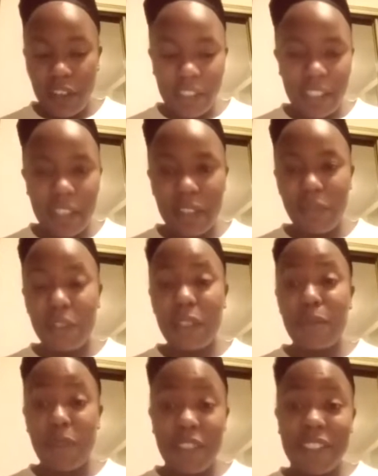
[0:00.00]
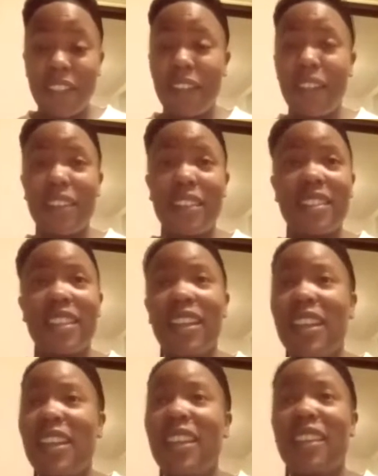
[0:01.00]
earlier. Really, brushing is
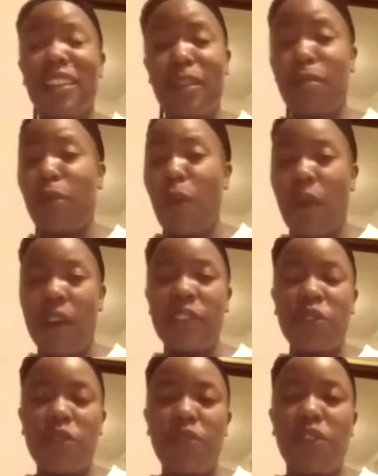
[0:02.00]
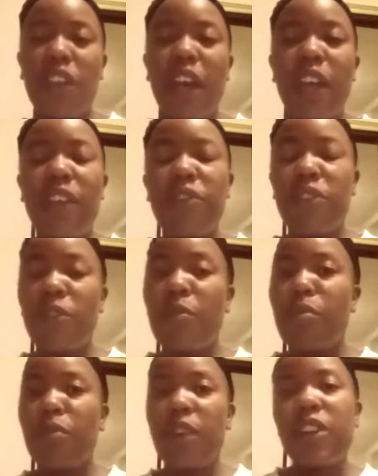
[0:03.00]
the number one. So if you
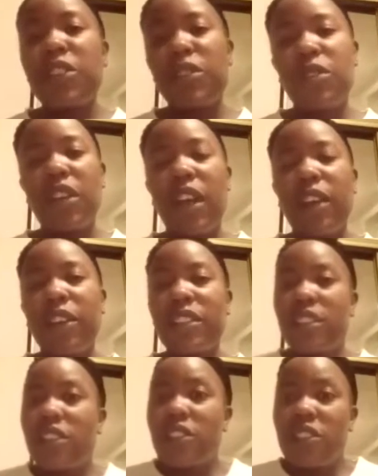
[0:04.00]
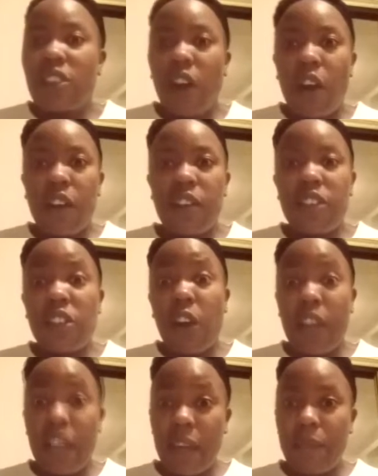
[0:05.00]
don't brush, consider
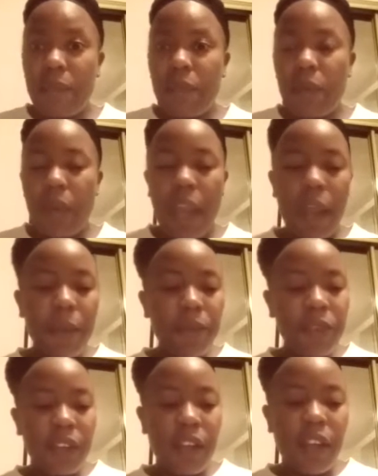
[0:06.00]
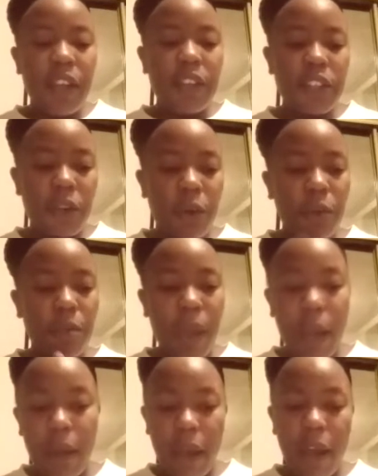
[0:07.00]
starting. Okay, so
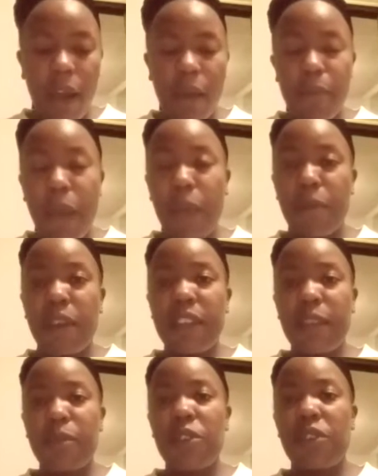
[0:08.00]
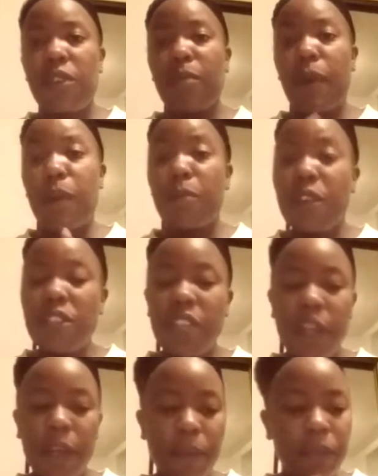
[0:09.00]
bad breath can be treated by
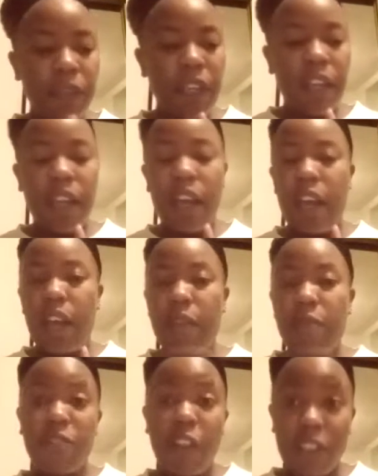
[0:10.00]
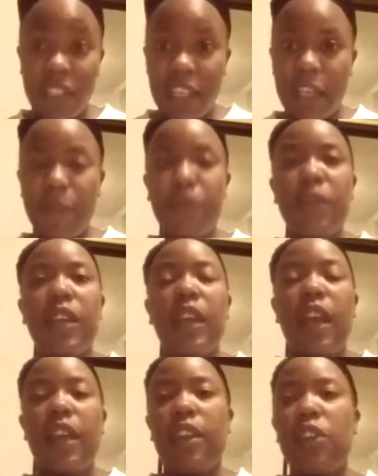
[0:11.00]
brushing and flossing,
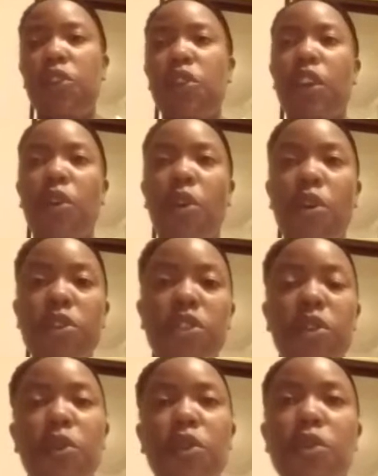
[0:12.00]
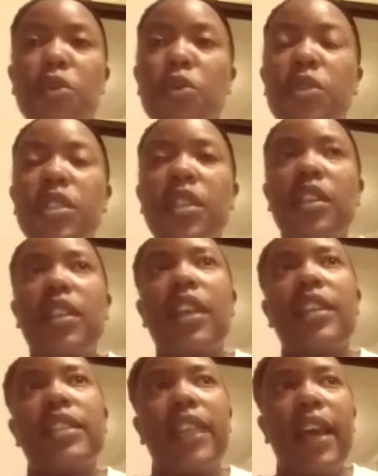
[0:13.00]
and then you can also use
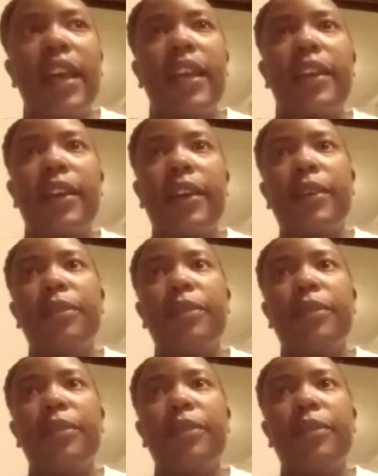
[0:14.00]
things like